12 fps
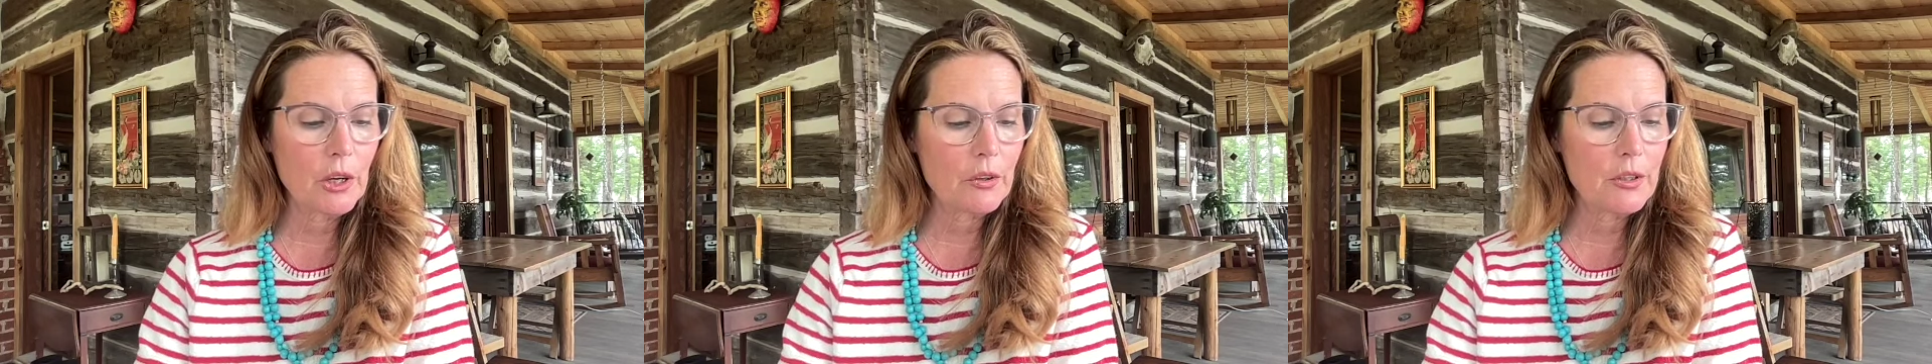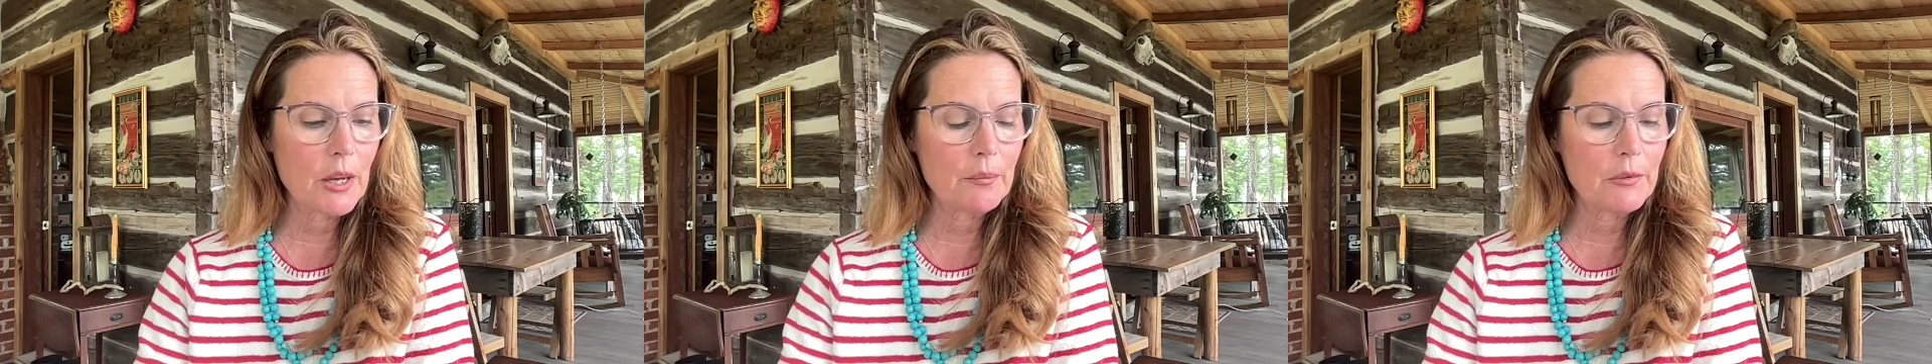are
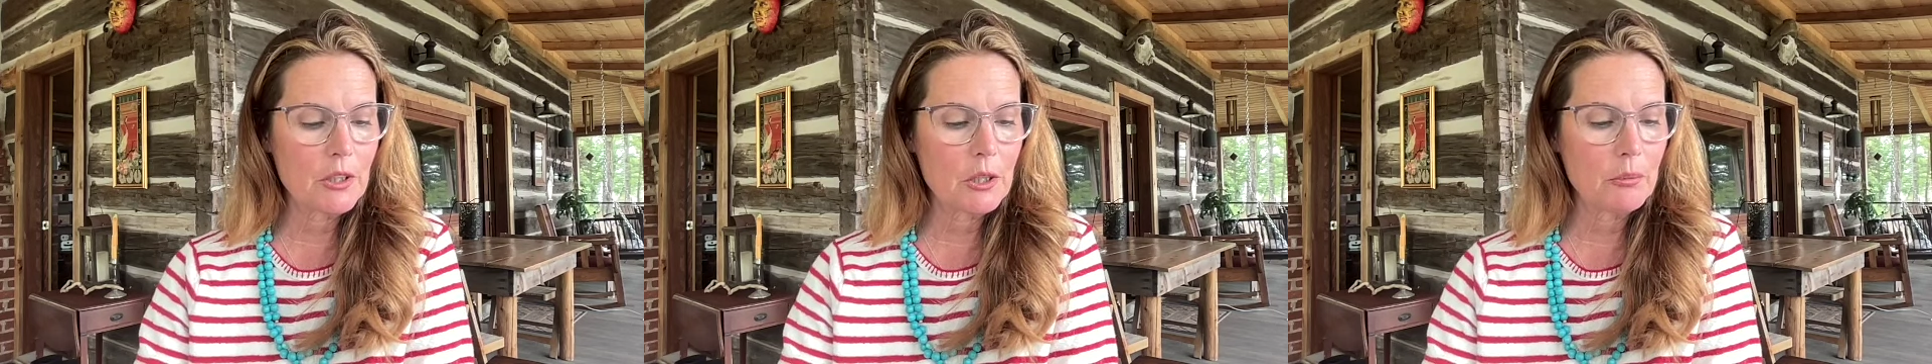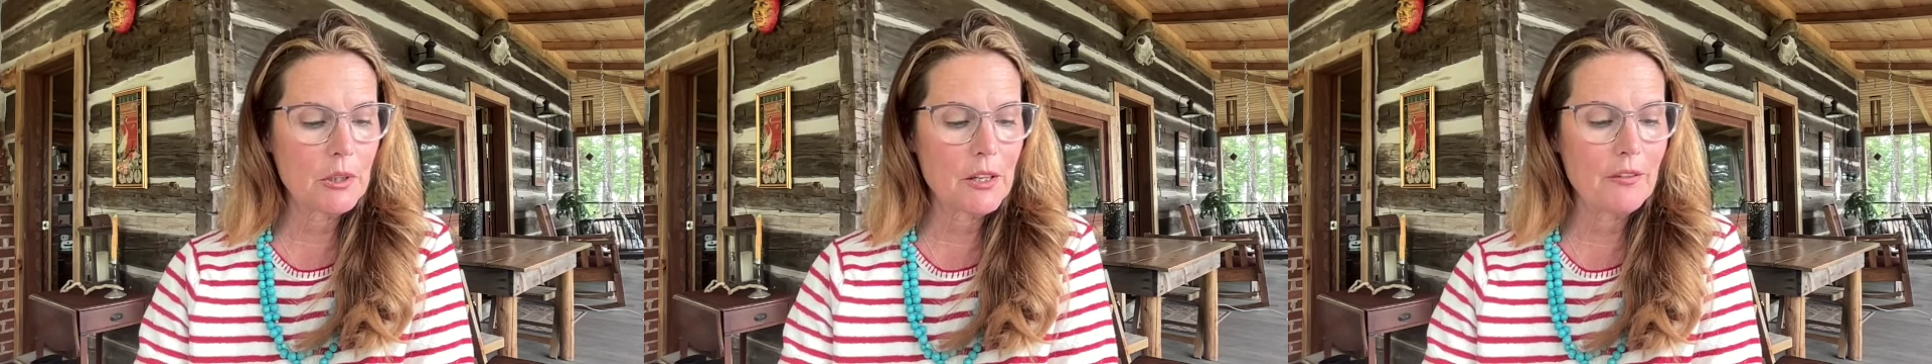tempted to
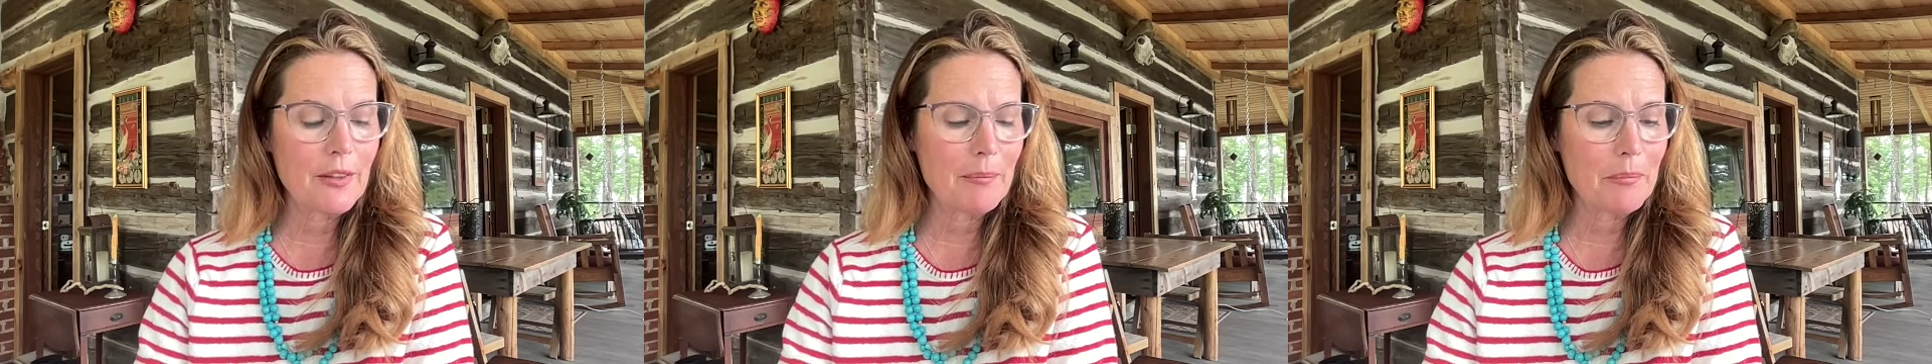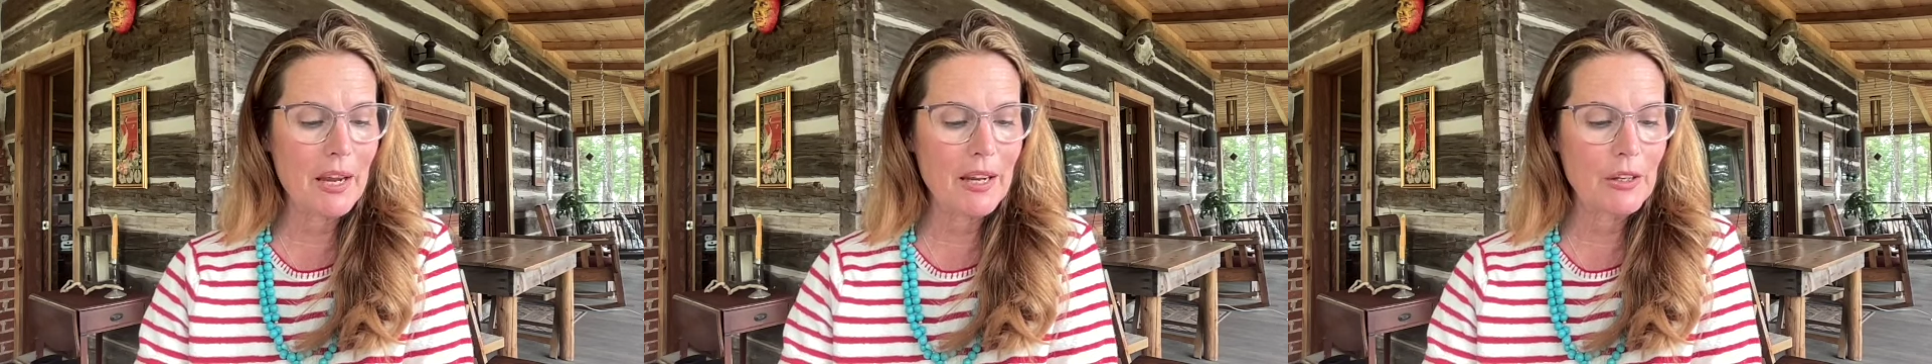believe that
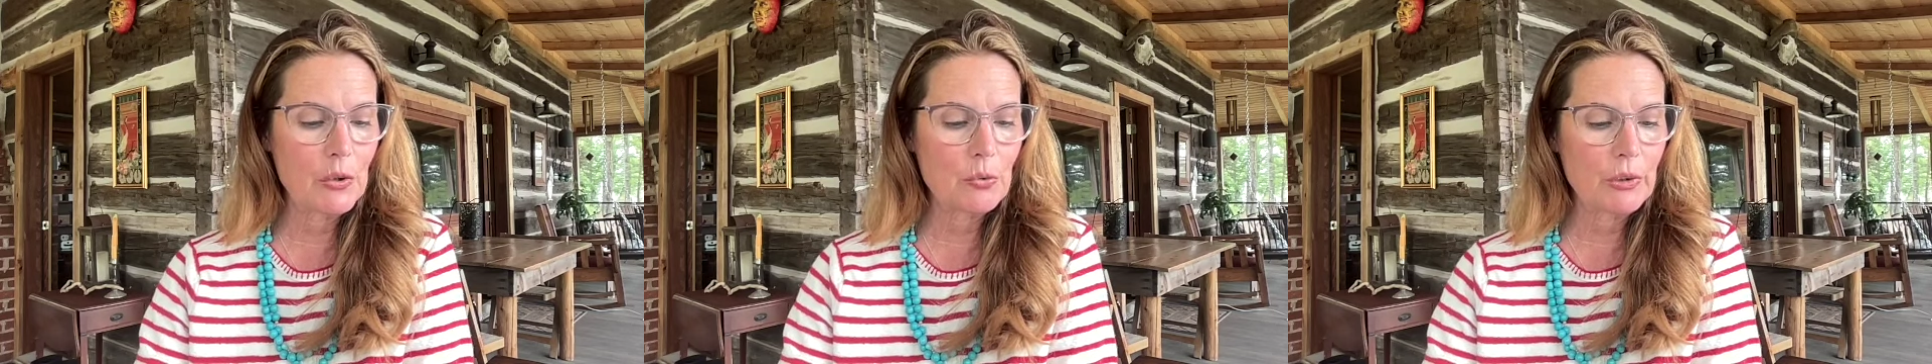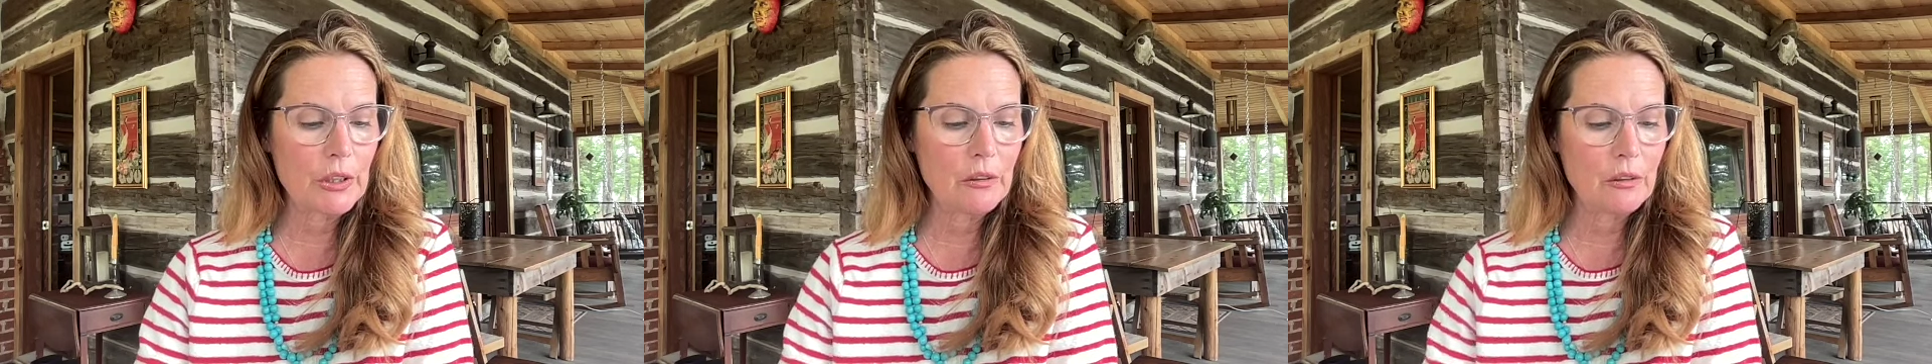pain is
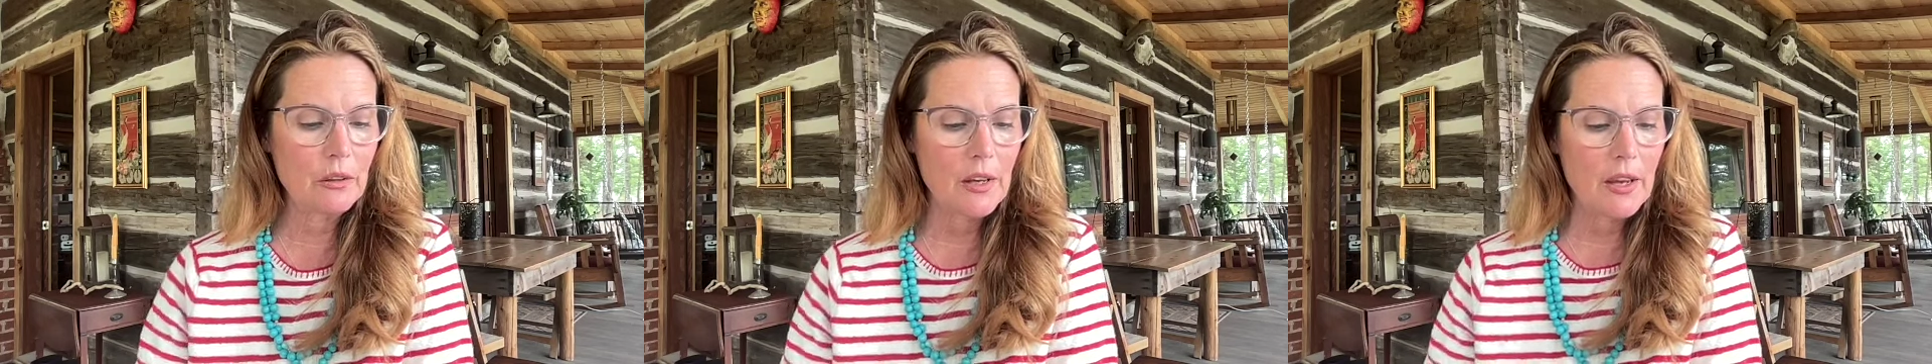real